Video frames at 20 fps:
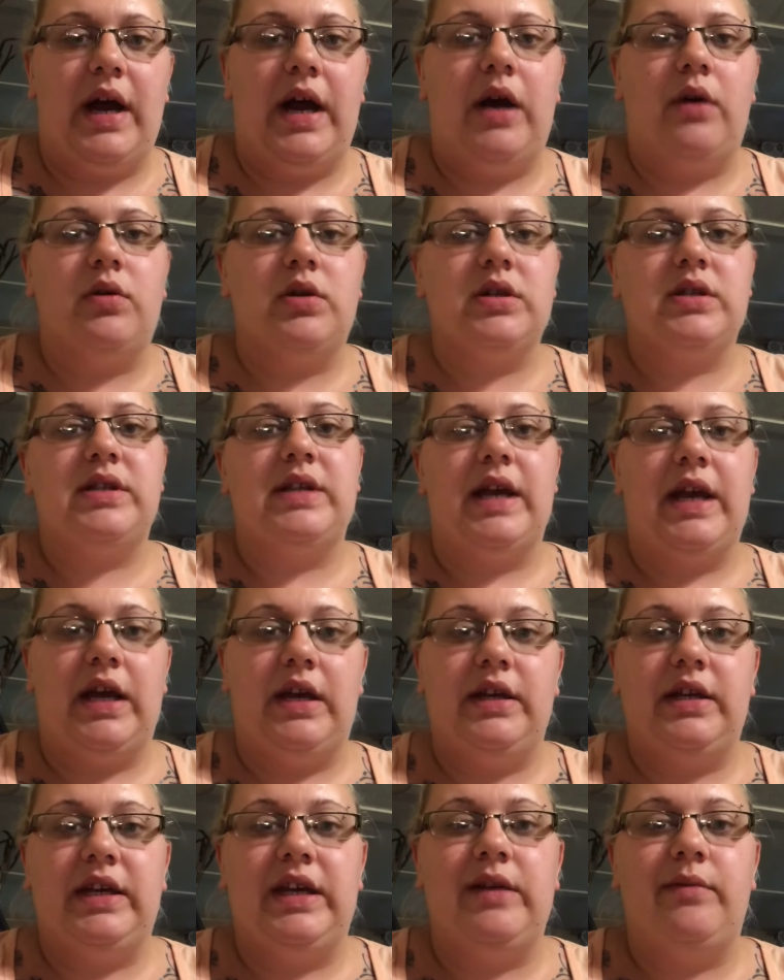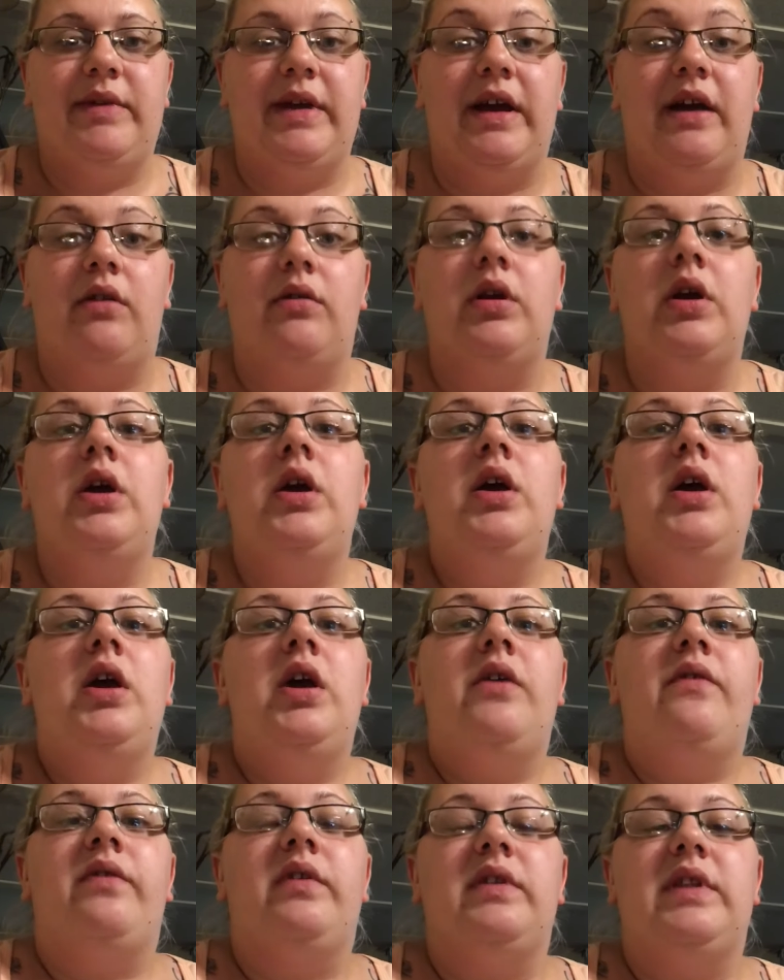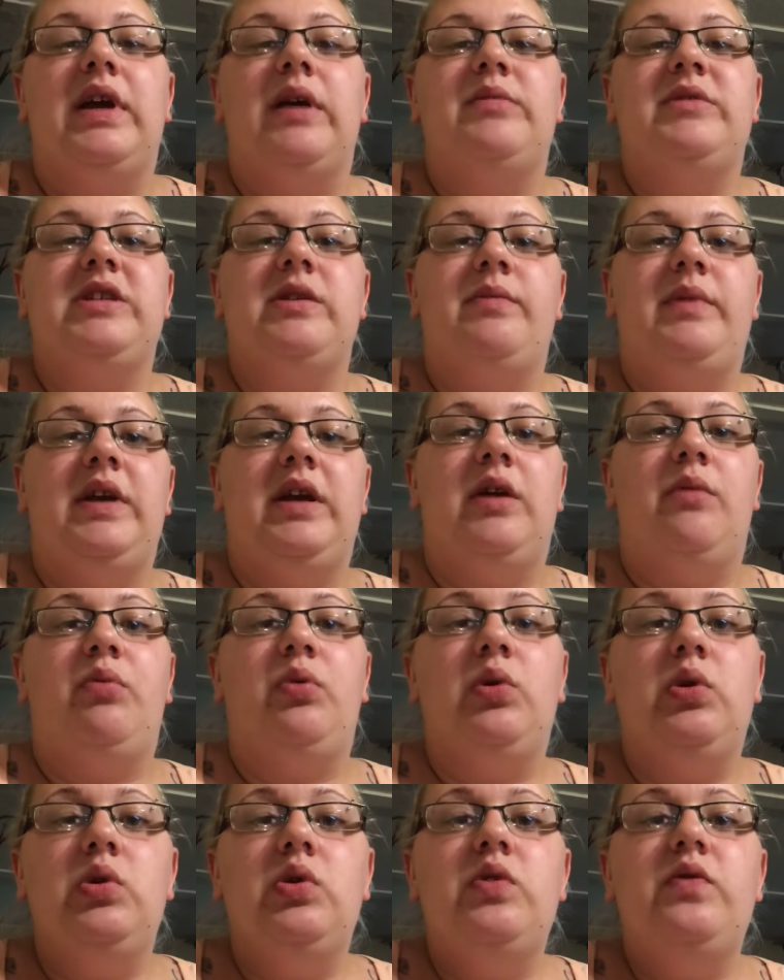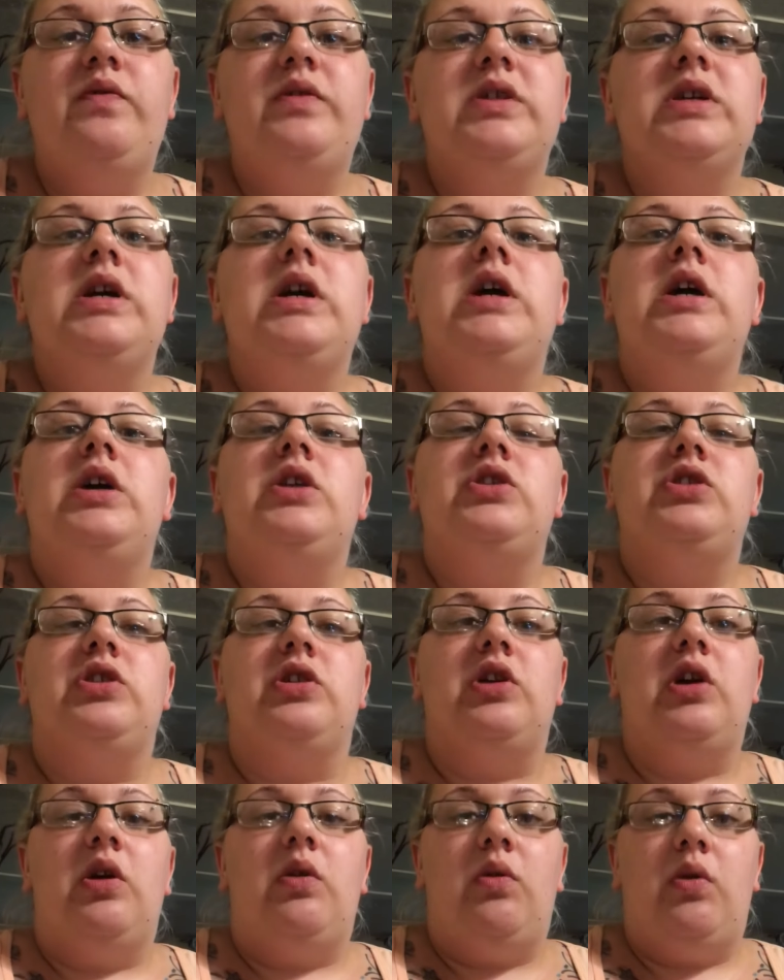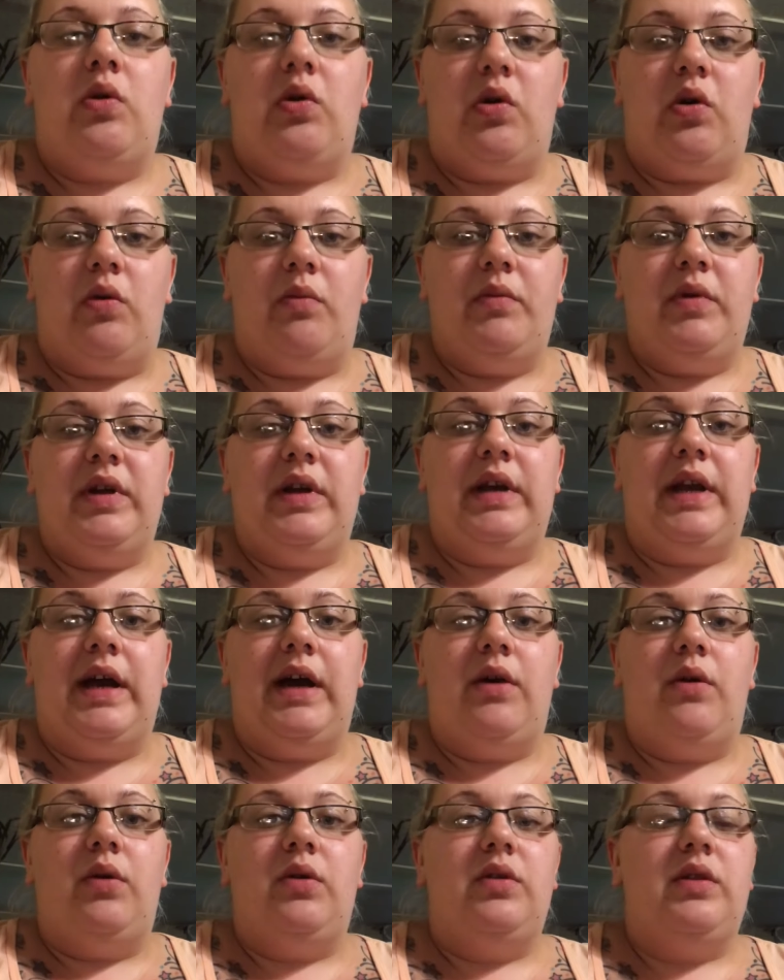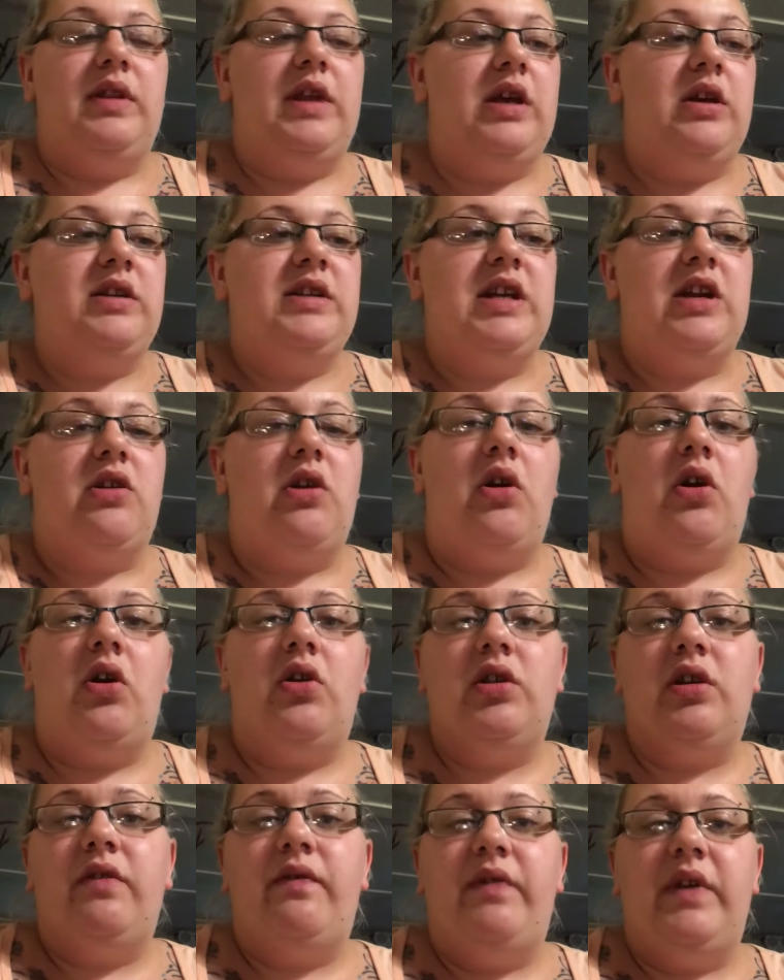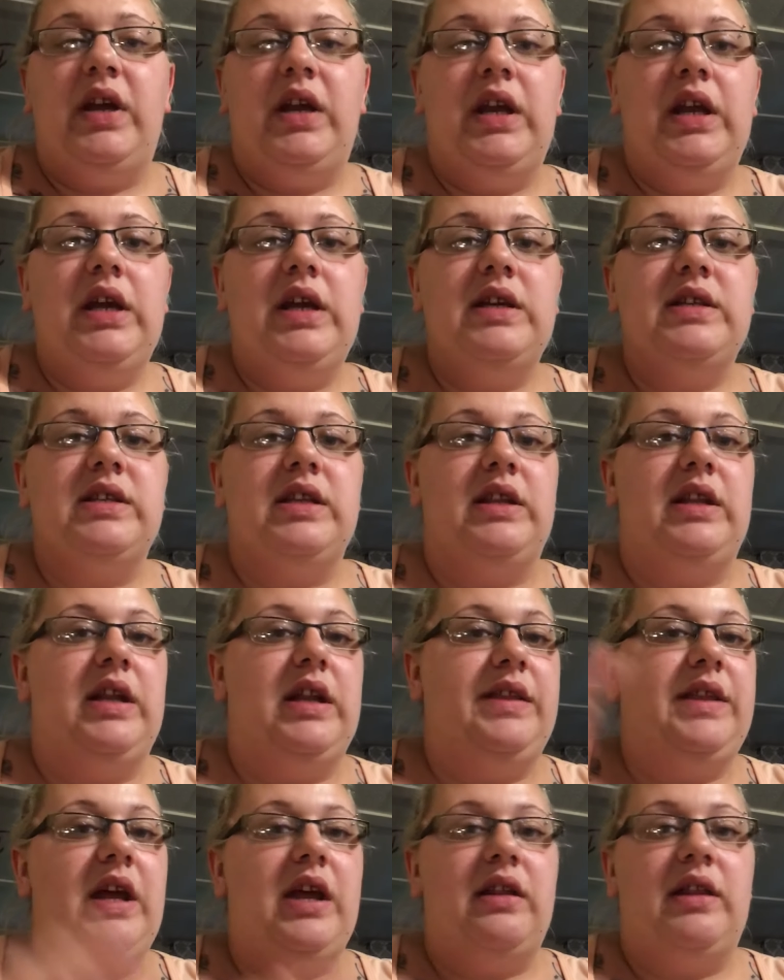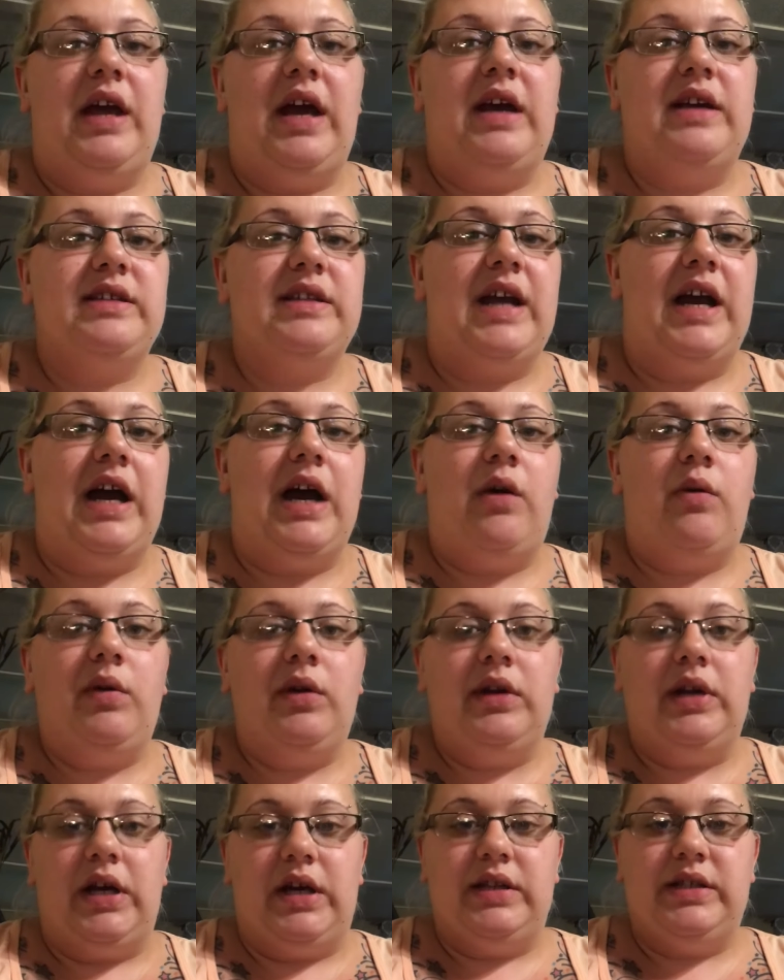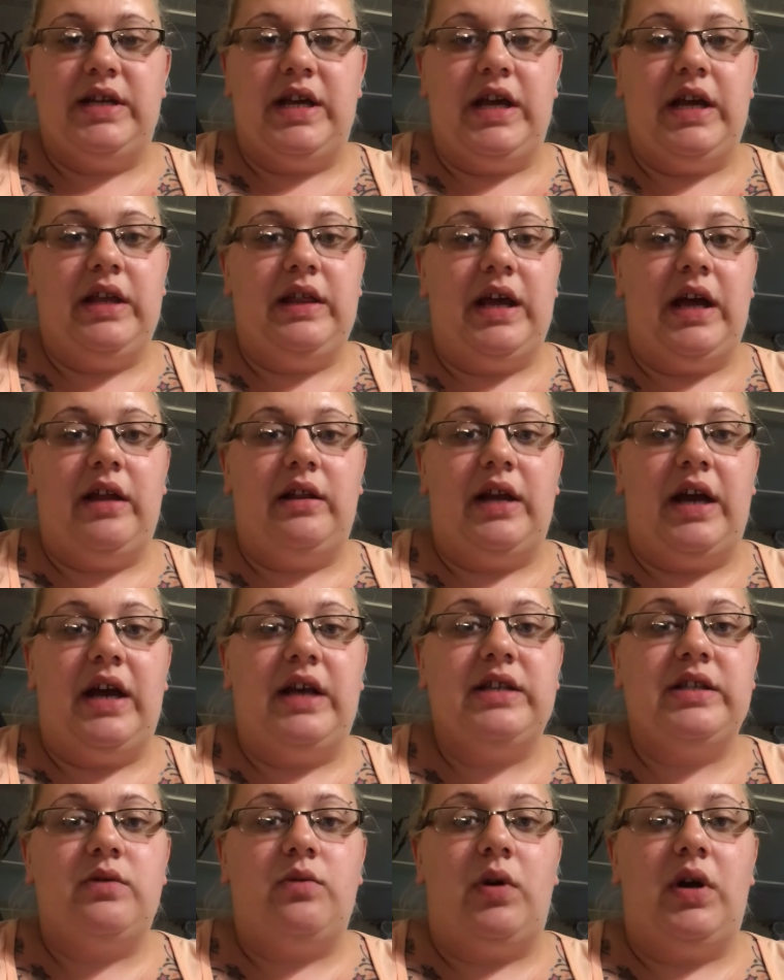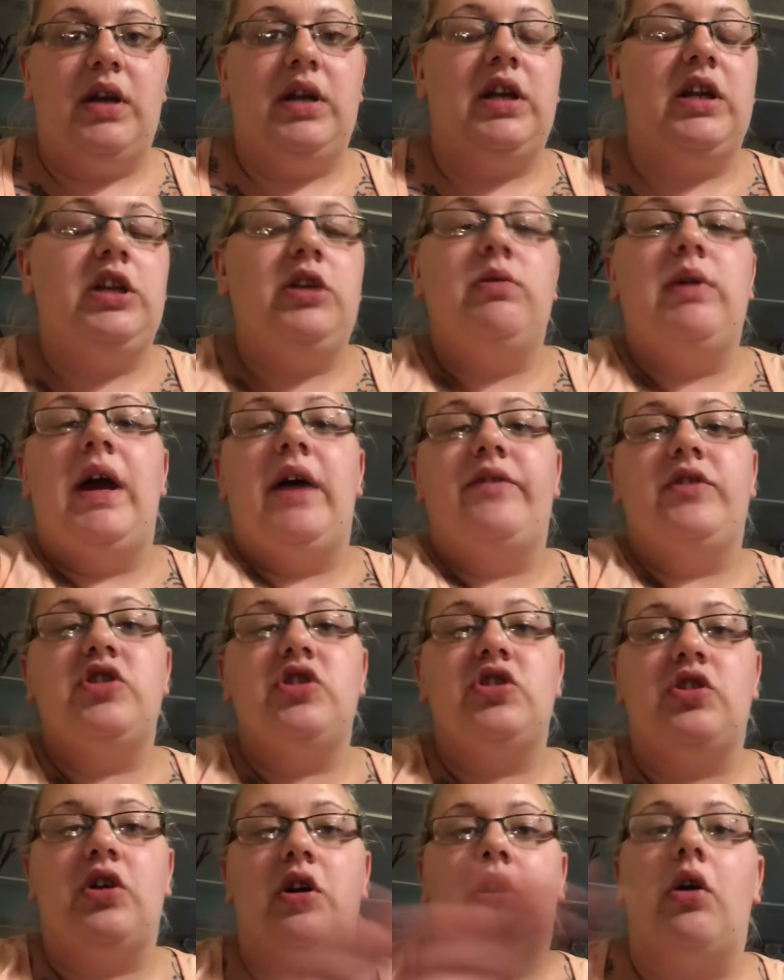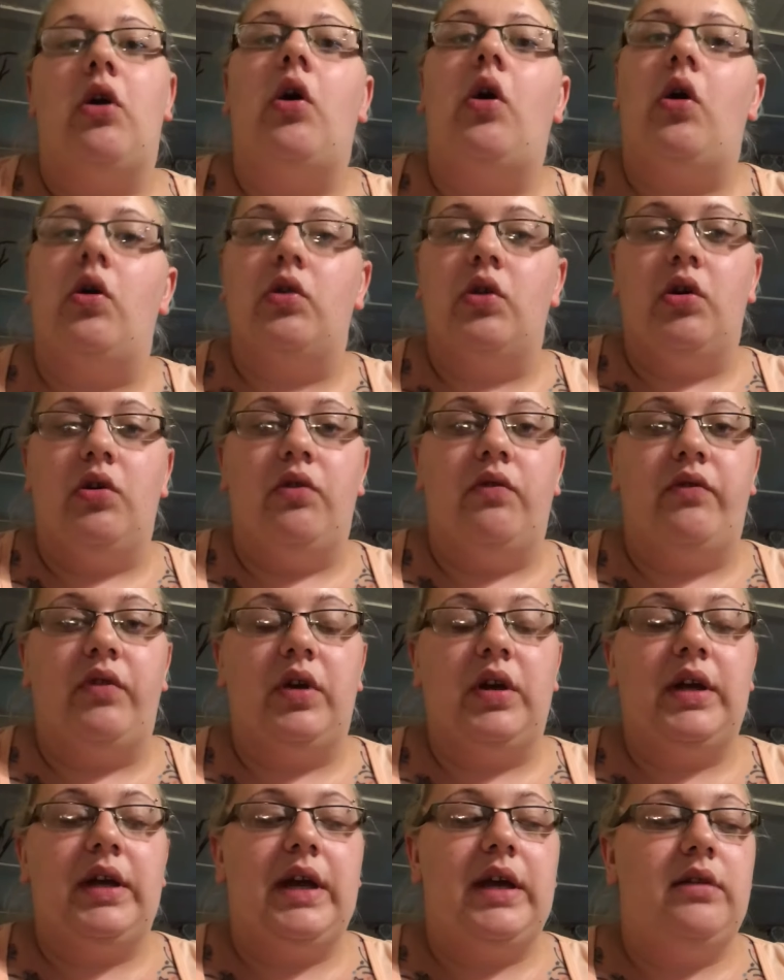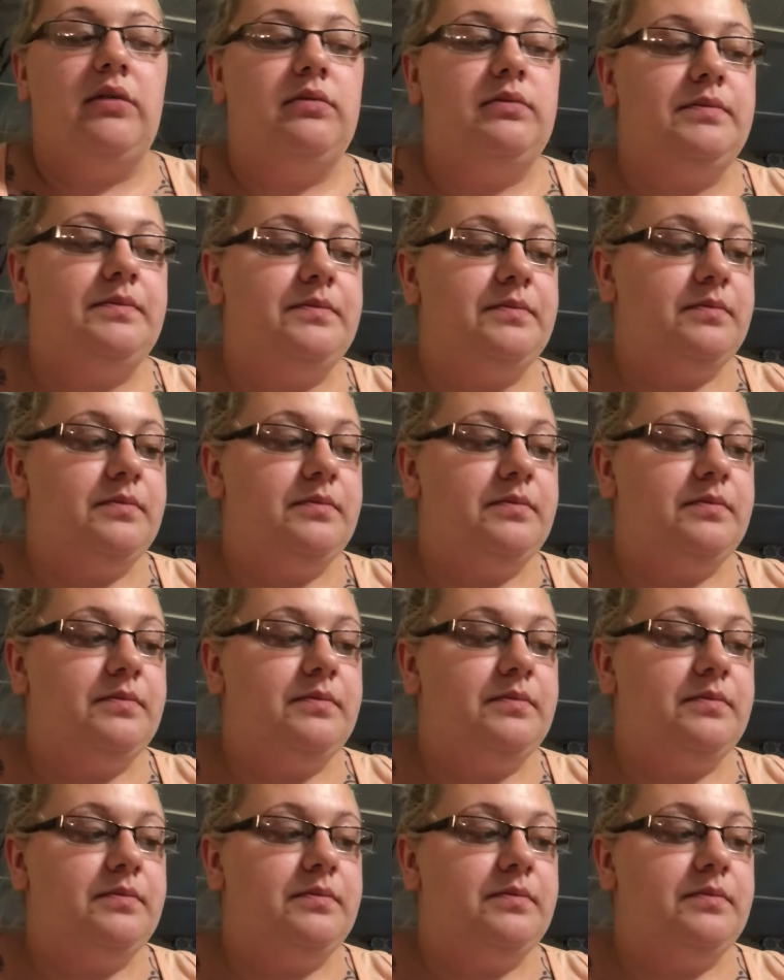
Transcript: hours they had to keep down for them to be approved to go home. Now, they could take all their feedings and then at that last hour not take that last one, and you'd have to start all over again.